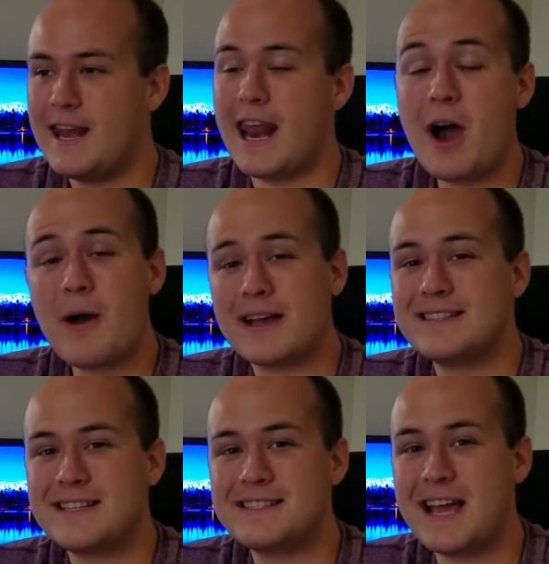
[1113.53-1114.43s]
now I
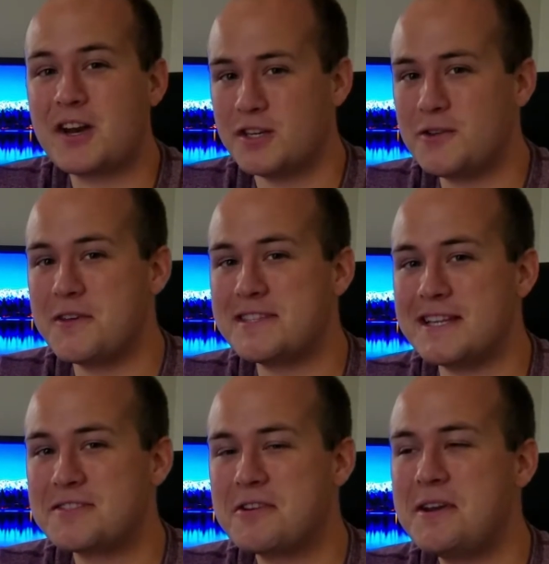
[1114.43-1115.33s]
can sit down and do this
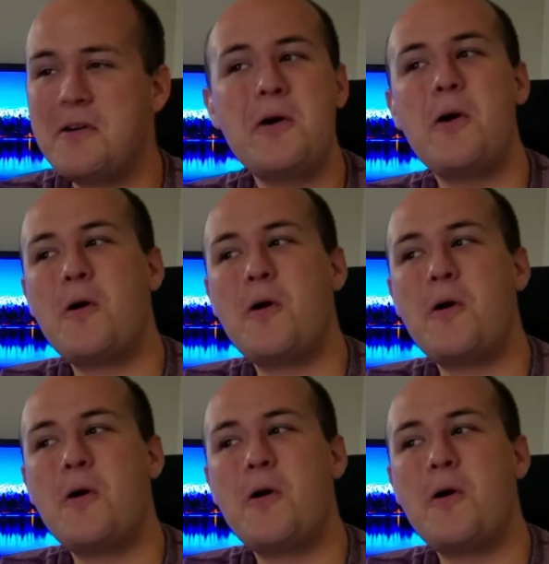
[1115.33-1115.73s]
end screen,